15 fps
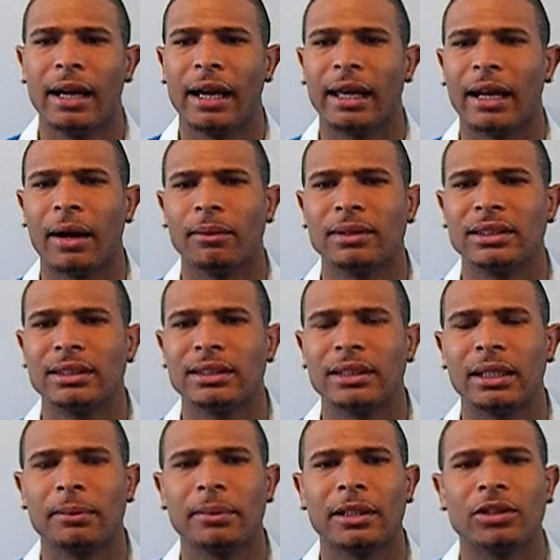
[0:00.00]
And I was just
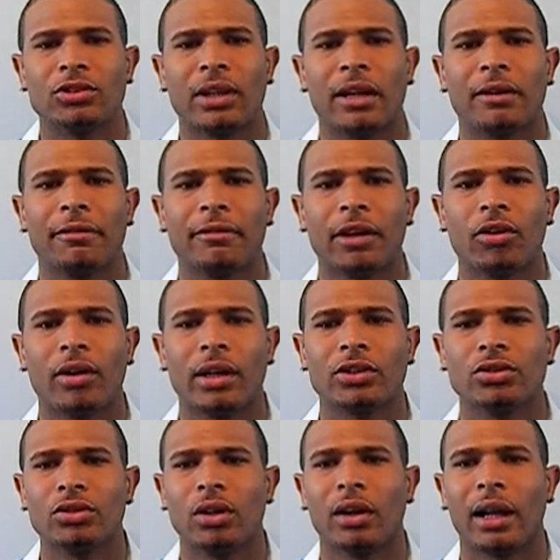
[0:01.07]
sitting there trying to figure
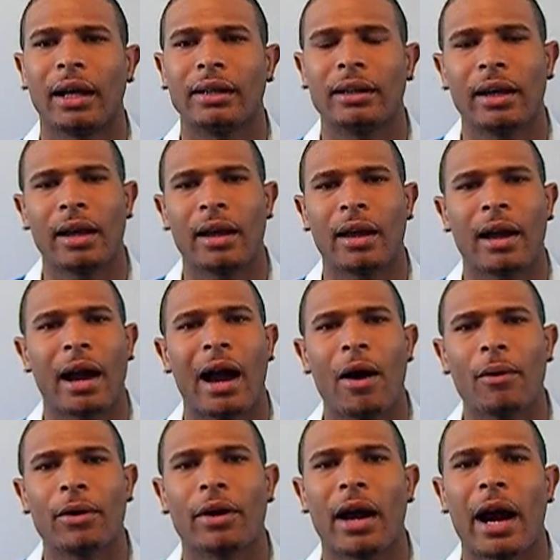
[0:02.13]
out, you know, like, dang,
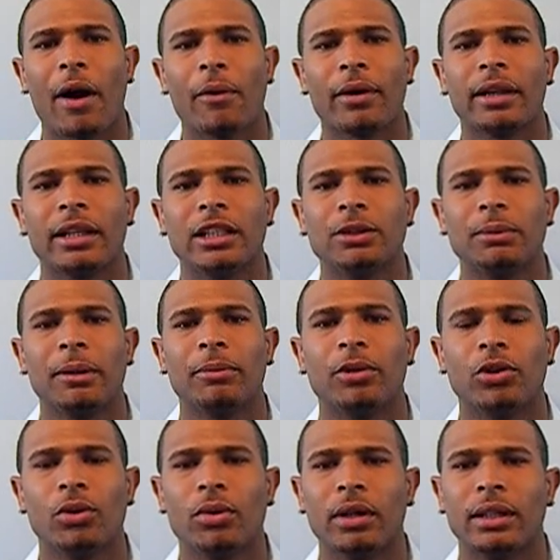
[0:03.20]
how are these people
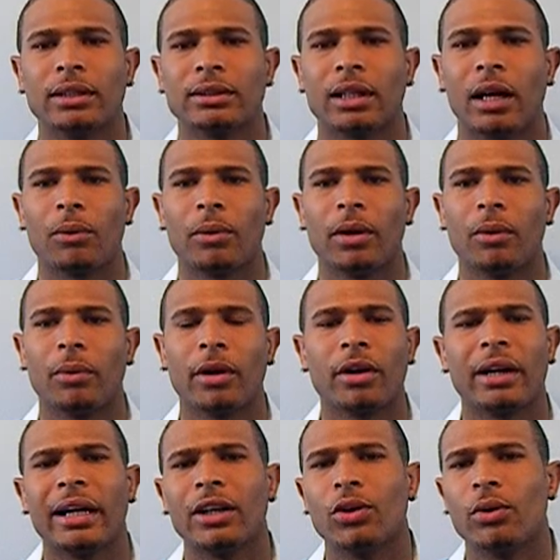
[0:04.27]
doing this? what are
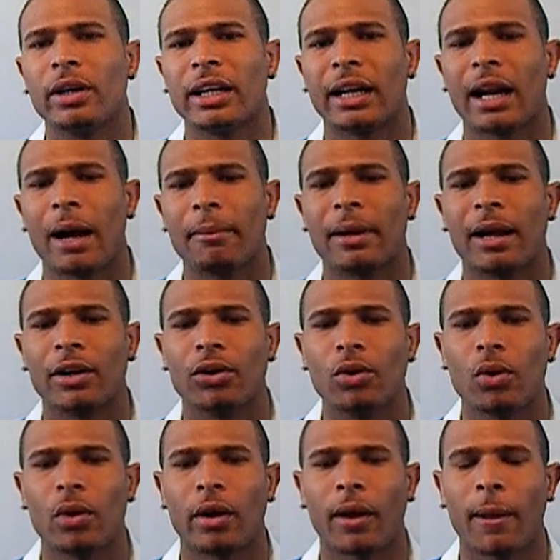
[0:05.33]
they doing that I'm not
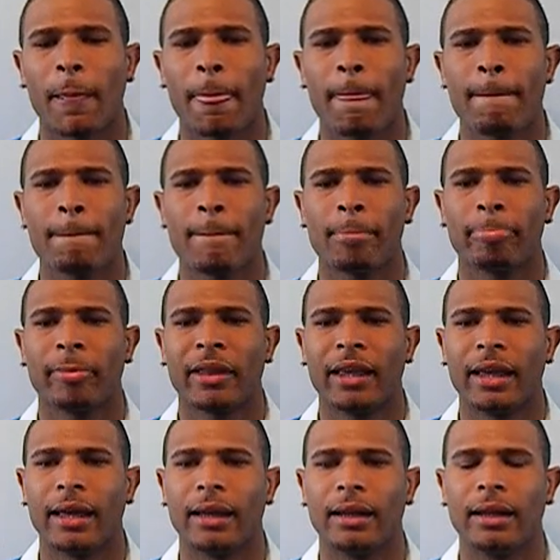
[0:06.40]
doing?
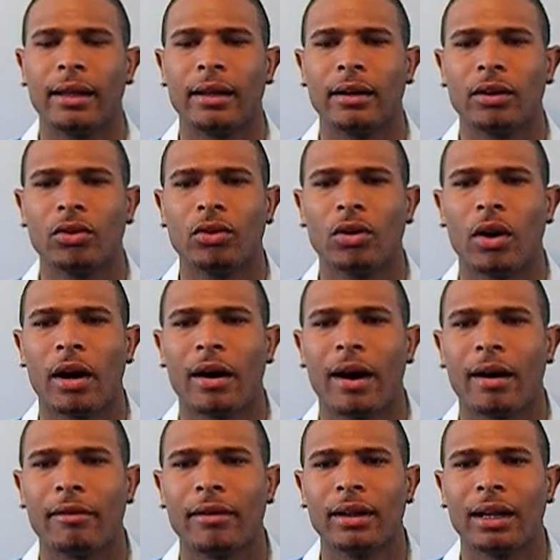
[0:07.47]
And then, you know,
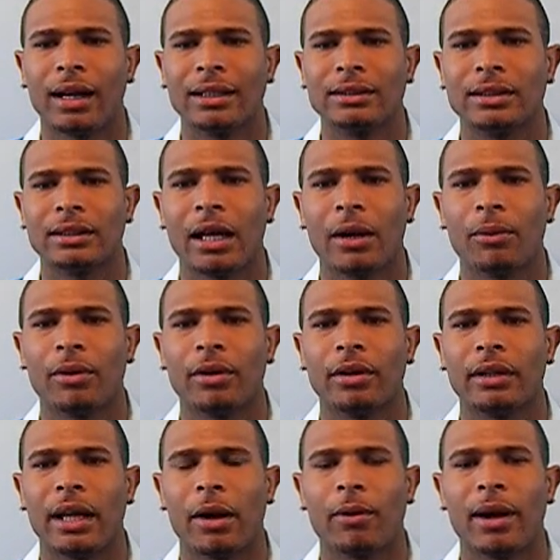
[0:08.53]
I realized that they
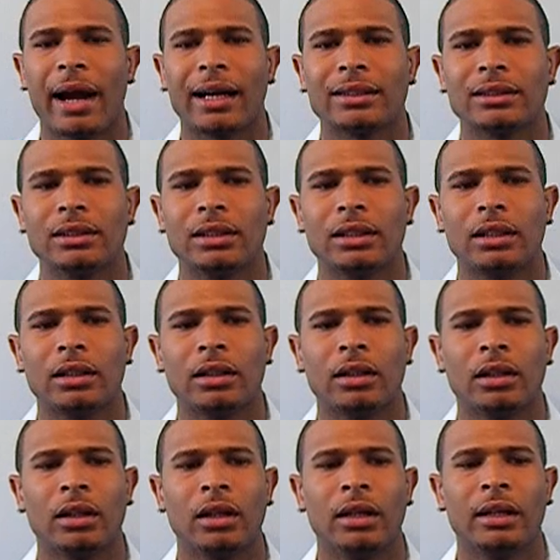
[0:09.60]
were actually,
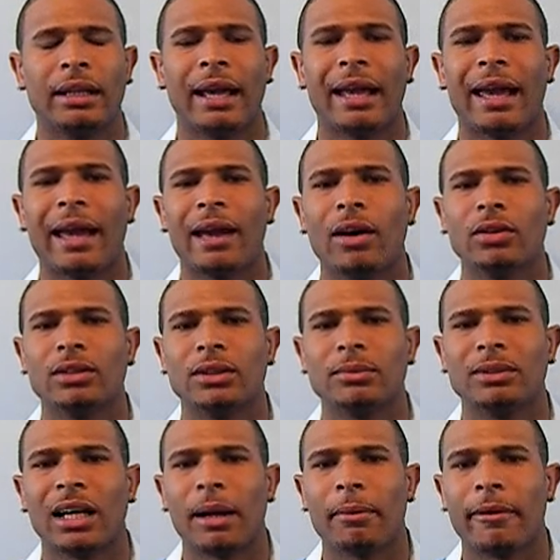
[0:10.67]
they held some
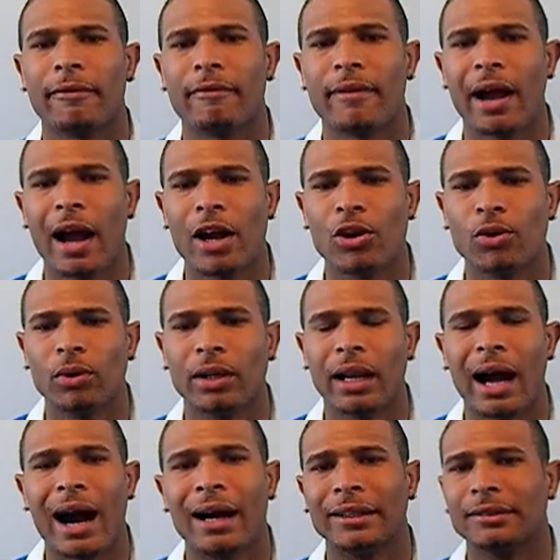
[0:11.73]
type of value in
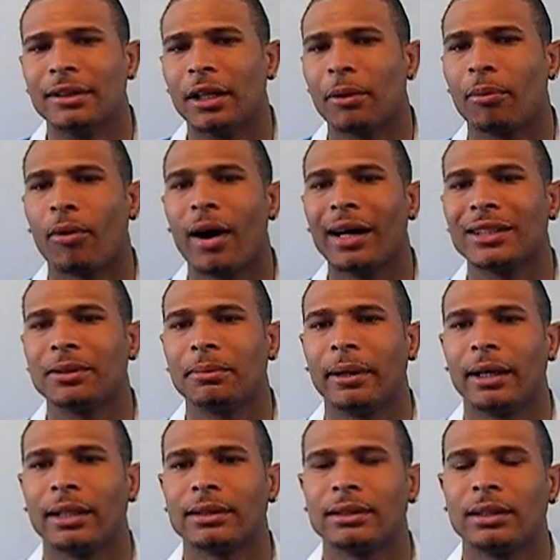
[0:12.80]
the eyes of their
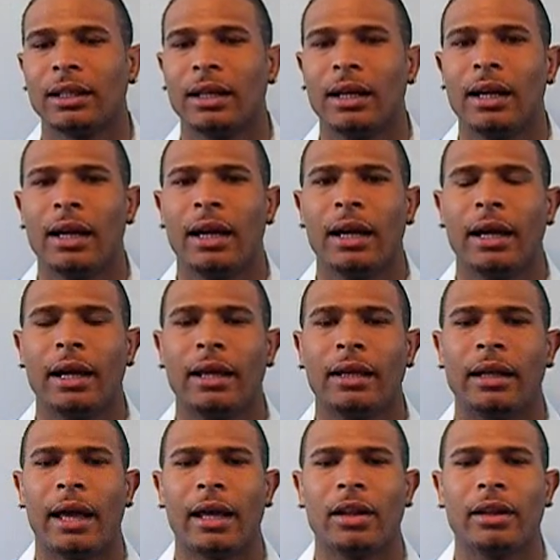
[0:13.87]
prospects, and
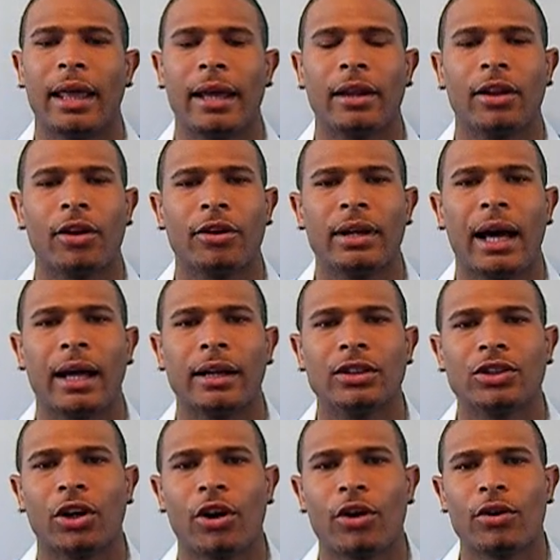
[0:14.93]
they learned how to
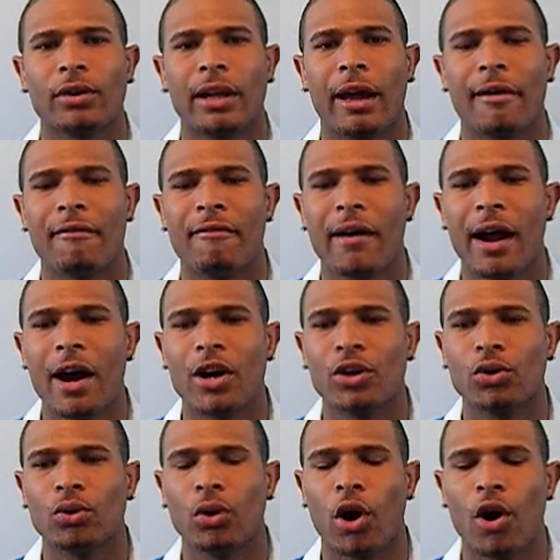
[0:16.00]
turn that
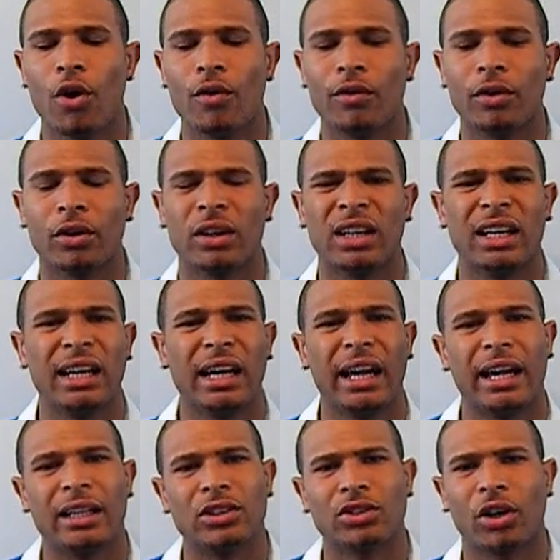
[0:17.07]
value over
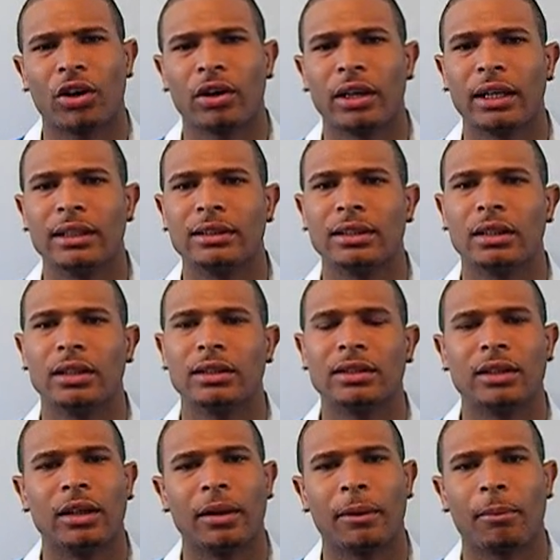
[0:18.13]
and turn it into
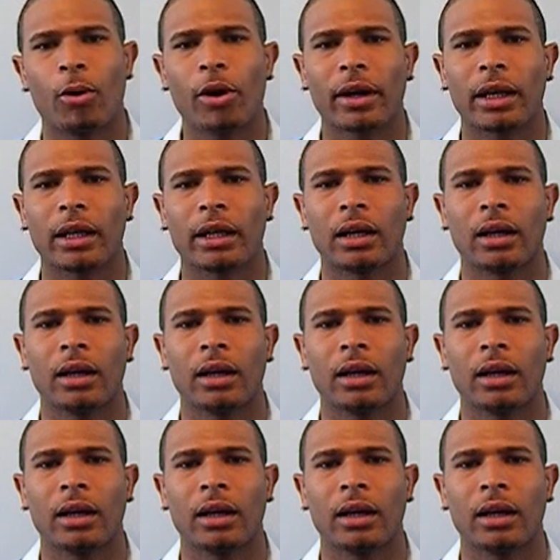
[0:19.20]
their marketing.